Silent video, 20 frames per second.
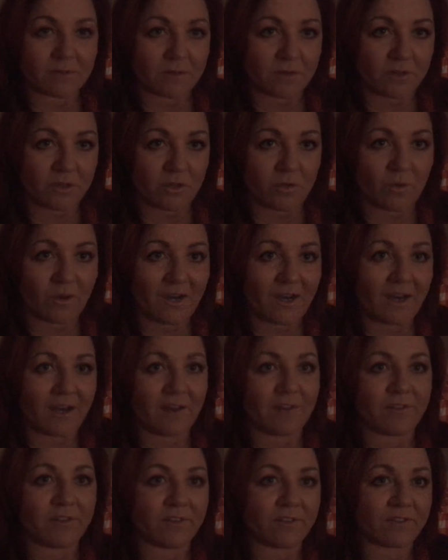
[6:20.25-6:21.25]
you
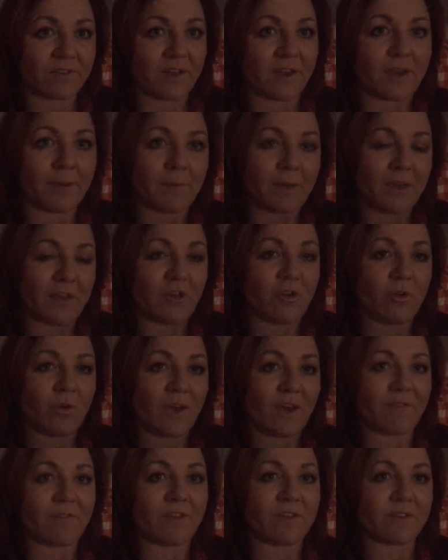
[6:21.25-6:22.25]
are the same. You
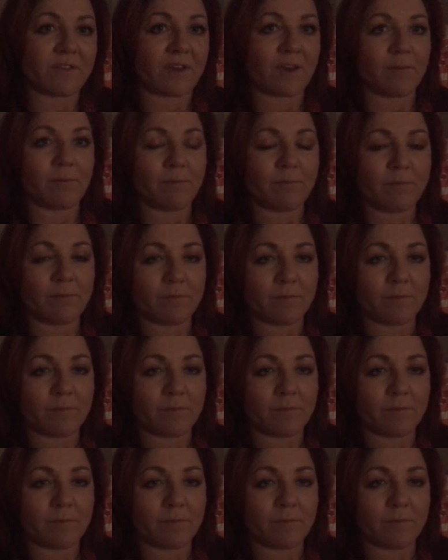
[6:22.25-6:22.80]
have the same.